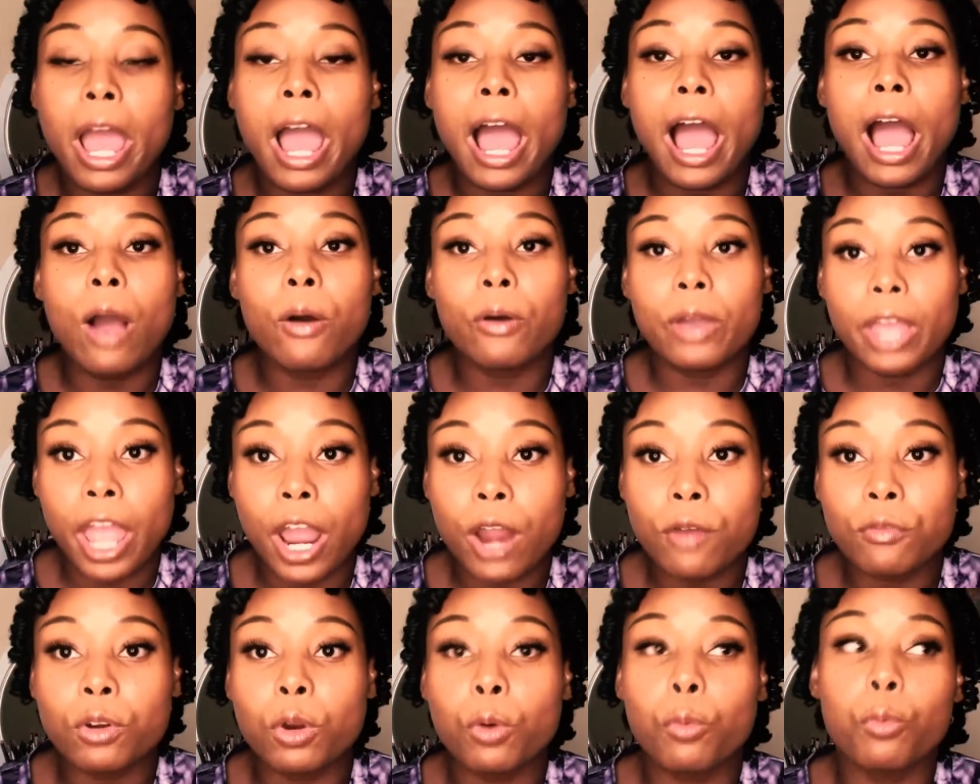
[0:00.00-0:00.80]

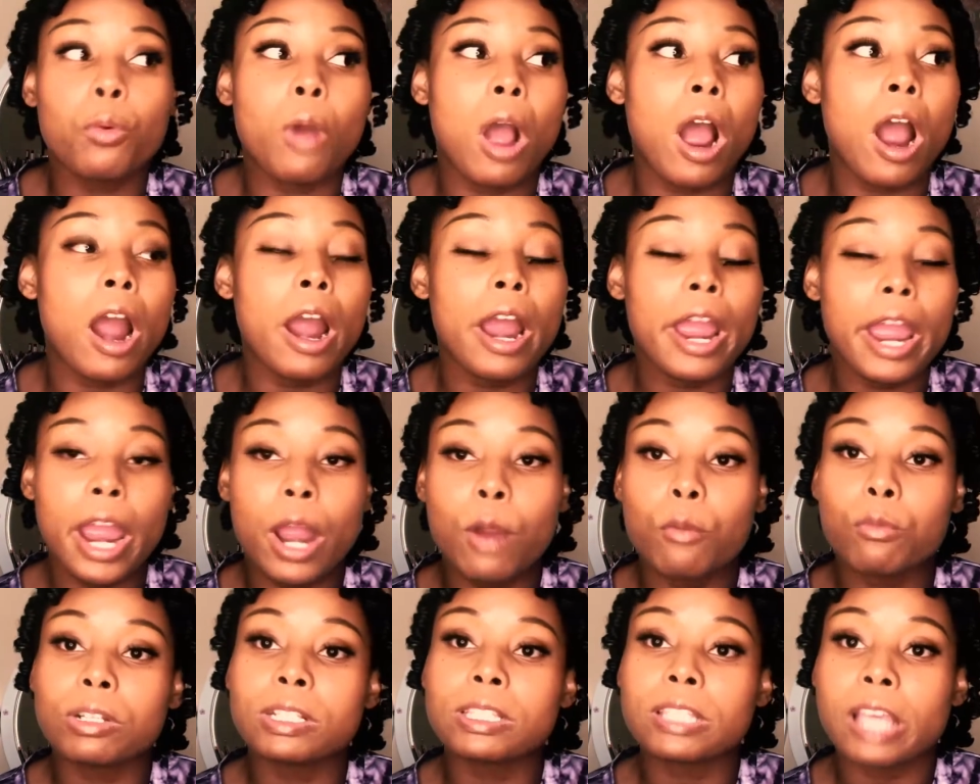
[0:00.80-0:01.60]
However, our
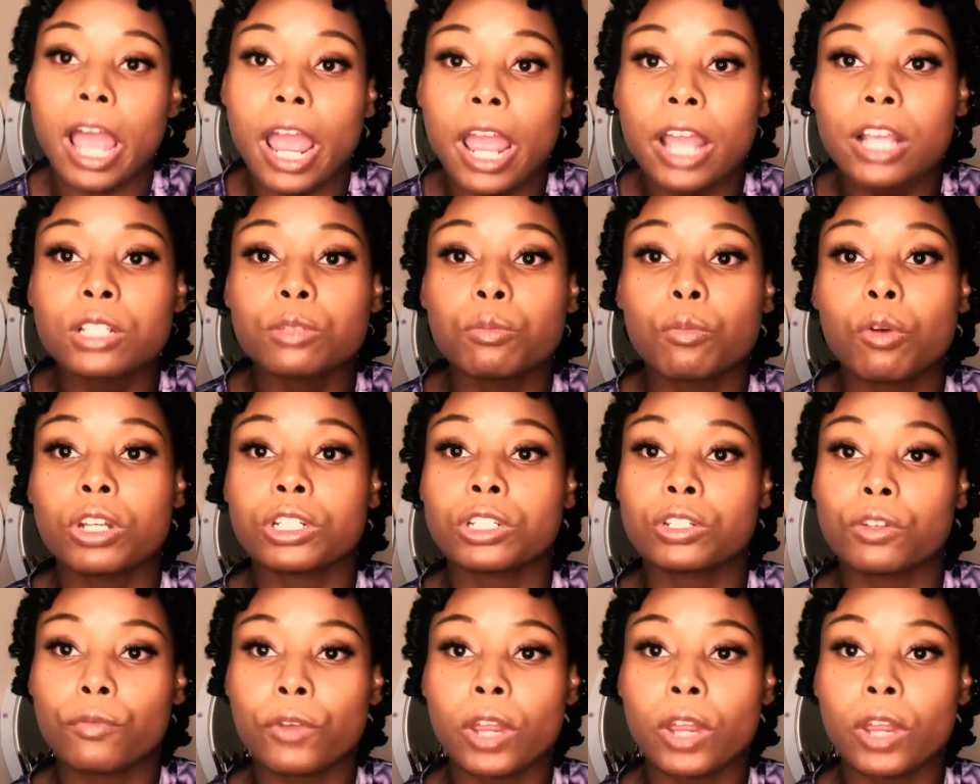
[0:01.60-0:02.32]
hair retains moisture